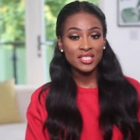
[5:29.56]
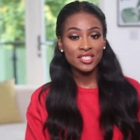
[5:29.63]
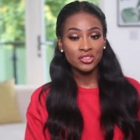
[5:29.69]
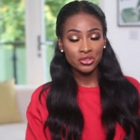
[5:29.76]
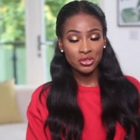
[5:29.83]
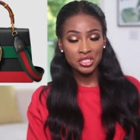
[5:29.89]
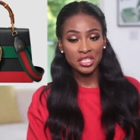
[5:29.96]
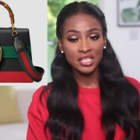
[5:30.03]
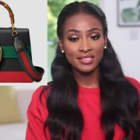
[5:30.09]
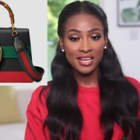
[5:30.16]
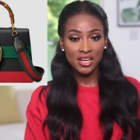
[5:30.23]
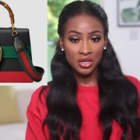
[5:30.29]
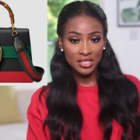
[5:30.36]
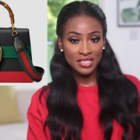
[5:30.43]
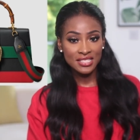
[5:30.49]
one is a Gucci
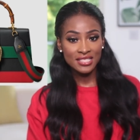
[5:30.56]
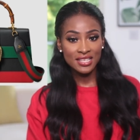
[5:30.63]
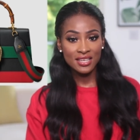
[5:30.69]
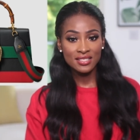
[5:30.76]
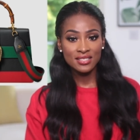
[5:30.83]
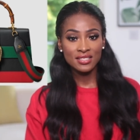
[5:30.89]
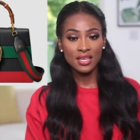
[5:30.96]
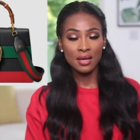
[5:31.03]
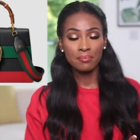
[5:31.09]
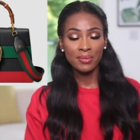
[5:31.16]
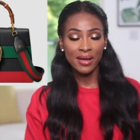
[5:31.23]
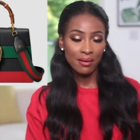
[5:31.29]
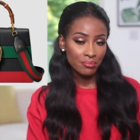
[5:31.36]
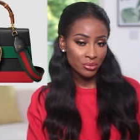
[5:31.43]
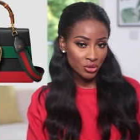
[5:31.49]
Dionysus
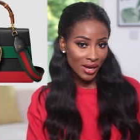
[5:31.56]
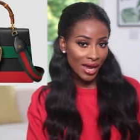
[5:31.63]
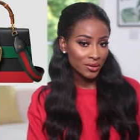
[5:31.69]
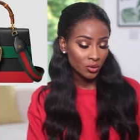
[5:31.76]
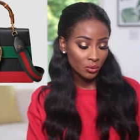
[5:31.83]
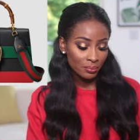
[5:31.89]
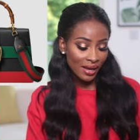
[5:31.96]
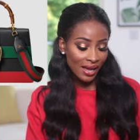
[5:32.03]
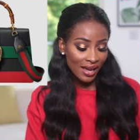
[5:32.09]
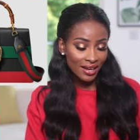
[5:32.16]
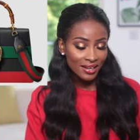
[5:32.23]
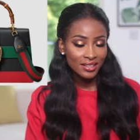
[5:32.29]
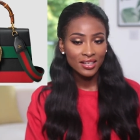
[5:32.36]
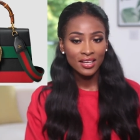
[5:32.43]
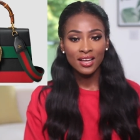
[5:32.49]
bamboo handle
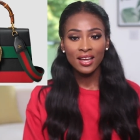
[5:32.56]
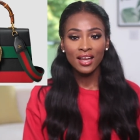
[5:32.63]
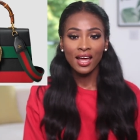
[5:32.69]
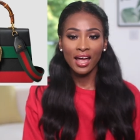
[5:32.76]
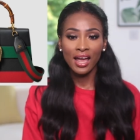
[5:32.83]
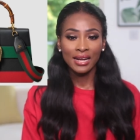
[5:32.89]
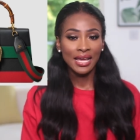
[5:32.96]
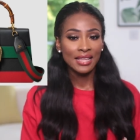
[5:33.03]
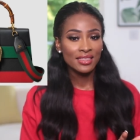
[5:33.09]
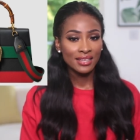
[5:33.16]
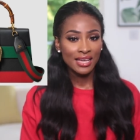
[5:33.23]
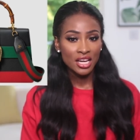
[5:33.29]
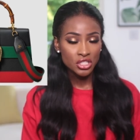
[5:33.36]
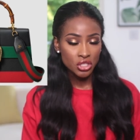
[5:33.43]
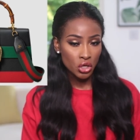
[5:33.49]
bag and I
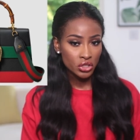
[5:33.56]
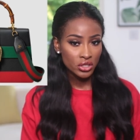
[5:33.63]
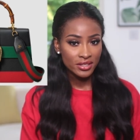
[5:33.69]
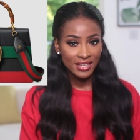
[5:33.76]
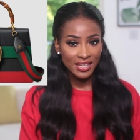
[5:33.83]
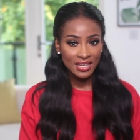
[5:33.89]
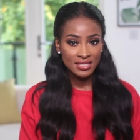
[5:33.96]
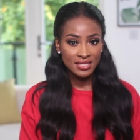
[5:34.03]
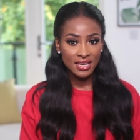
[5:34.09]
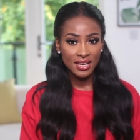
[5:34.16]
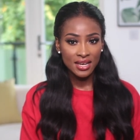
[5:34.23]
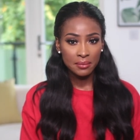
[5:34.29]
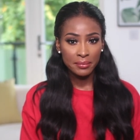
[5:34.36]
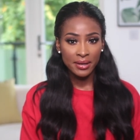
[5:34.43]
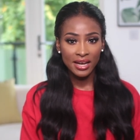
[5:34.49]
think I showed you this
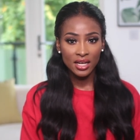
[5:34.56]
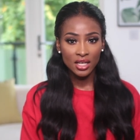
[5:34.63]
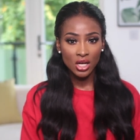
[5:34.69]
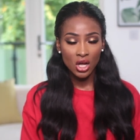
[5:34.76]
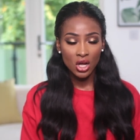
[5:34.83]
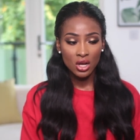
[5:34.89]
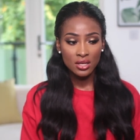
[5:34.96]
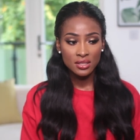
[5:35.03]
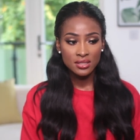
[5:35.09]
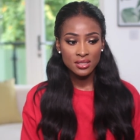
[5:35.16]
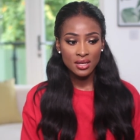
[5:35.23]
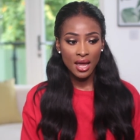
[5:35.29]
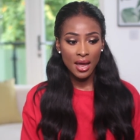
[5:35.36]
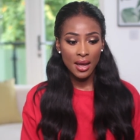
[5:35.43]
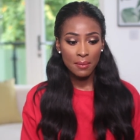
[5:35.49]
in my
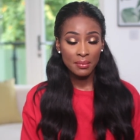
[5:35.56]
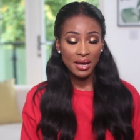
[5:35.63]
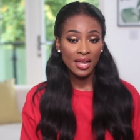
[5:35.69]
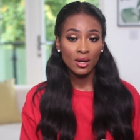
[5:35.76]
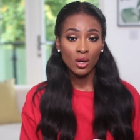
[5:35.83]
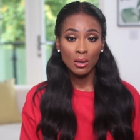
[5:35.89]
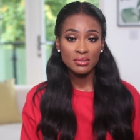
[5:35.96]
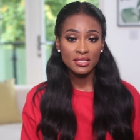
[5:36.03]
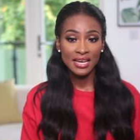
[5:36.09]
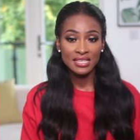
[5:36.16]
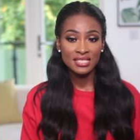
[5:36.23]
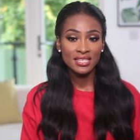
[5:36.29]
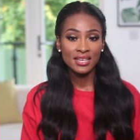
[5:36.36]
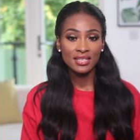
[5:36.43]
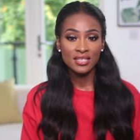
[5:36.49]
last uh, my
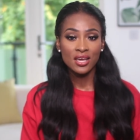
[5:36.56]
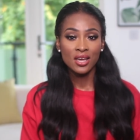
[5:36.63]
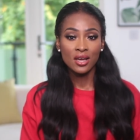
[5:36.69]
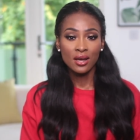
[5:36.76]
updated